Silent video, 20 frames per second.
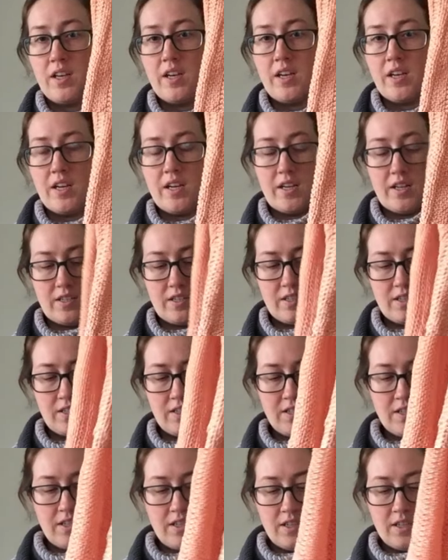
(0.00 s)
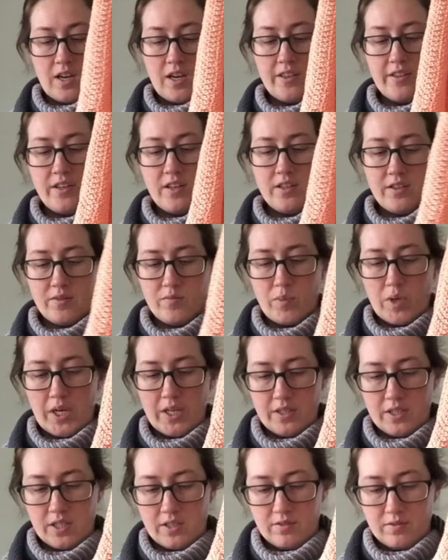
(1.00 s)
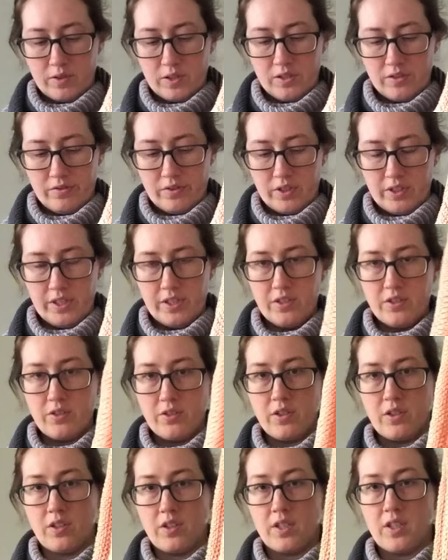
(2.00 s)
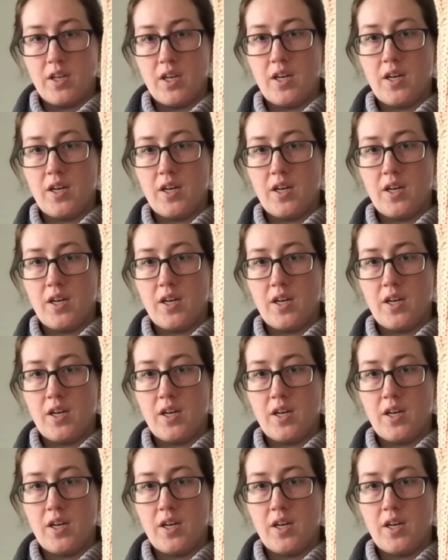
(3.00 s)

and I thought the bind off was really cool.